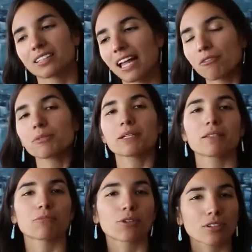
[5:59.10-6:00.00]
that would be
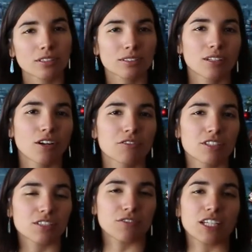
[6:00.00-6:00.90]
the moral of
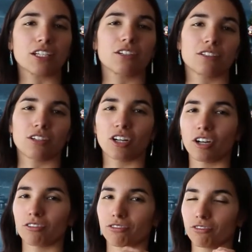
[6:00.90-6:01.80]
this video,
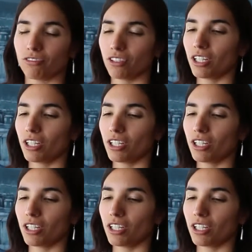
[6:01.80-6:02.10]
of,